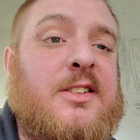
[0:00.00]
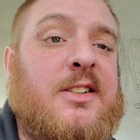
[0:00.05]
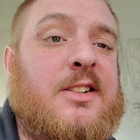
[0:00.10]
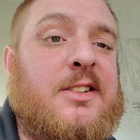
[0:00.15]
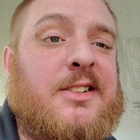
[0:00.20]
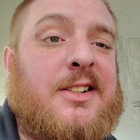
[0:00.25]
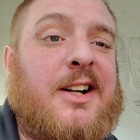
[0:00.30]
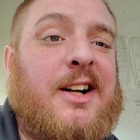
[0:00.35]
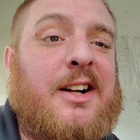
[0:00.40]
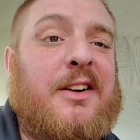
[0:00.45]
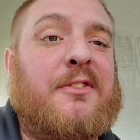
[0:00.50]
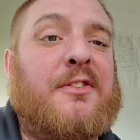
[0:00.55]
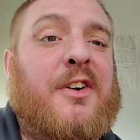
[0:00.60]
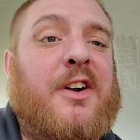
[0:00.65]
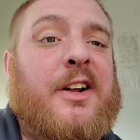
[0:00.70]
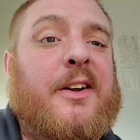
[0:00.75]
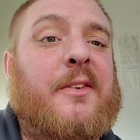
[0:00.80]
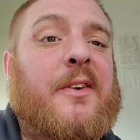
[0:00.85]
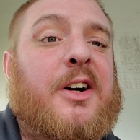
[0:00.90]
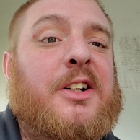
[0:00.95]
It's kind of
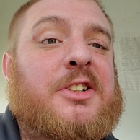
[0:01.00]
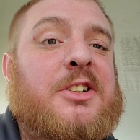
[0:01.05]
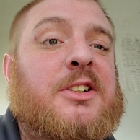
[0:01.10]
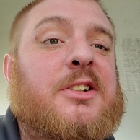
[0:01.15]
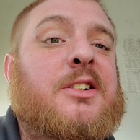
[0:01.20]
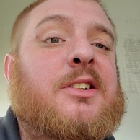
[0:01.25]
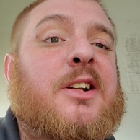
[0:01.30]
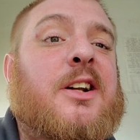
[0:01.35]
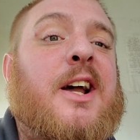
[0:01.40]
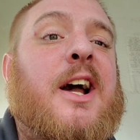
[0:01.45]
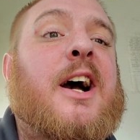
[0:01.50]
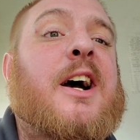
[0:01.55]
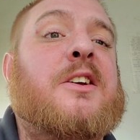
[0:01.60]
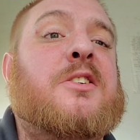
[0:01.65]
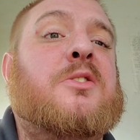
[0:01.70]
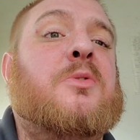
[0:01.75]
funny watching the guys